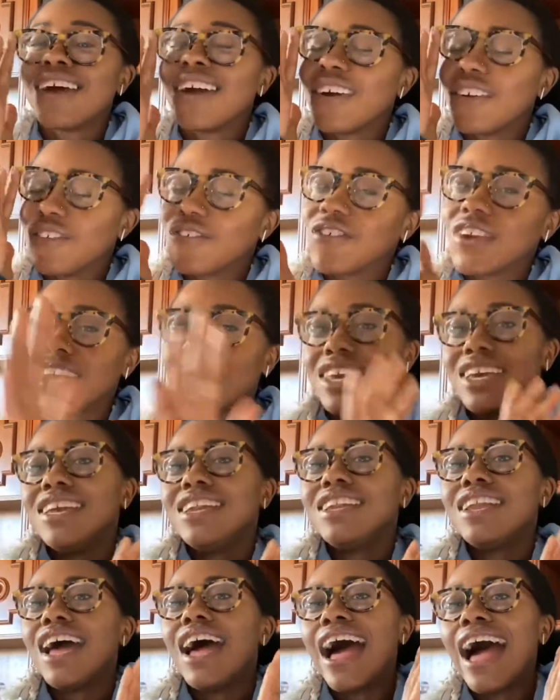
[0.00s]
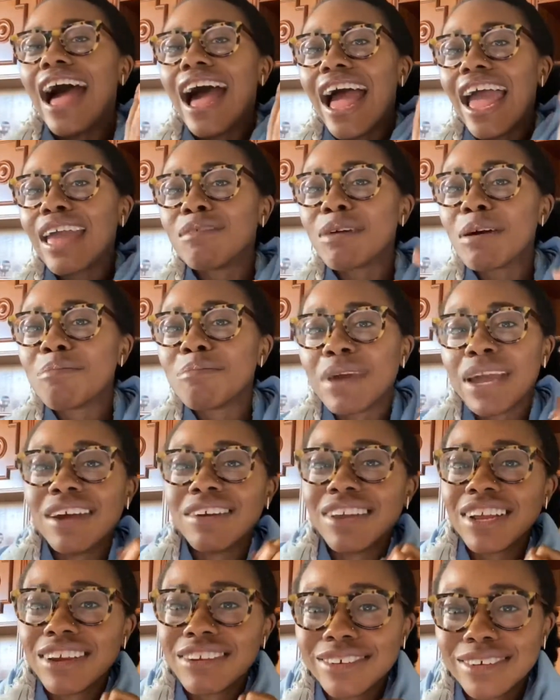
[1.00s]
Freaking, I am a
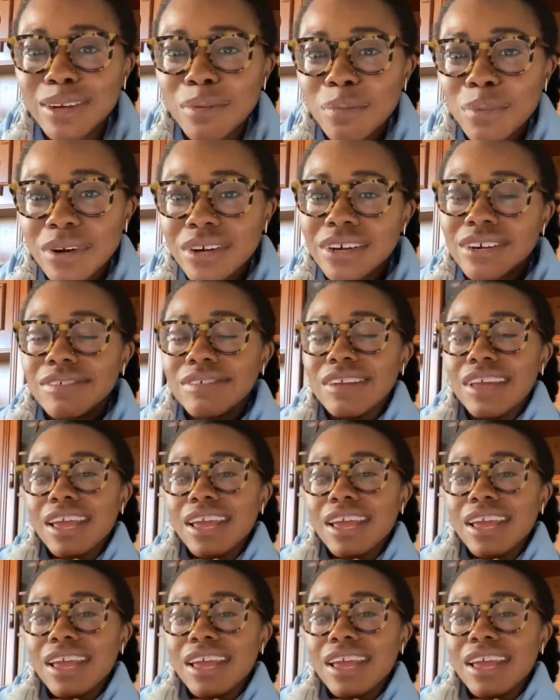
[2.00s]
Mayor shipper.